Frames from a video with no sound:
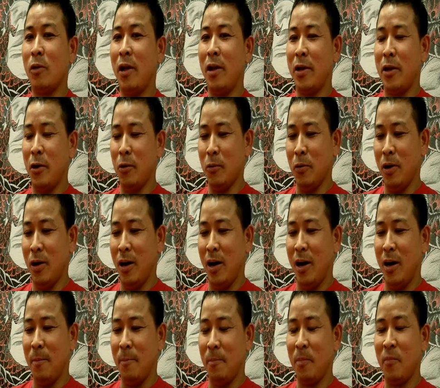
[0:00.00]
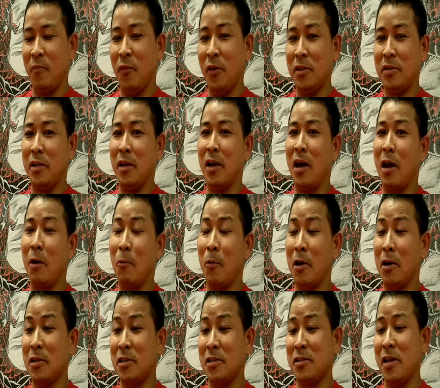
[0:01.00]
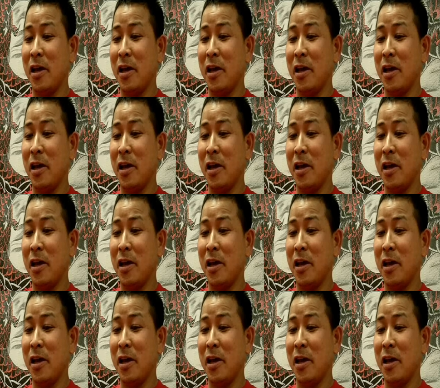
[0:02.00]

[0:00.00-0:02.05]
Well, thank you. First thing I want to